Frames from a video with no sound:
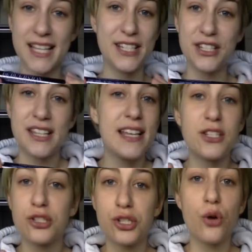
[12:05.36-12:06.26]
just,
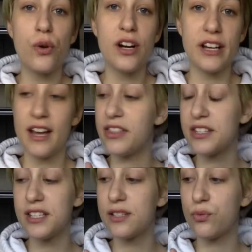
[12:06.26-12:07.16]
it's so good.
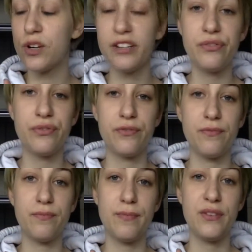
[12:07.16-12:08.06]
This is one of
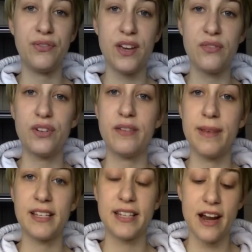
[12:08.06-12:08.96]
my favorite
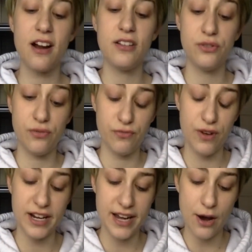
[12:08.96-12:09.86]
mascaras
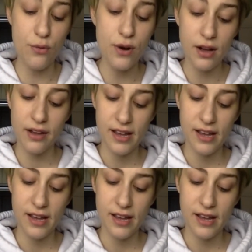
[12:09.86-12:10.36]
right now,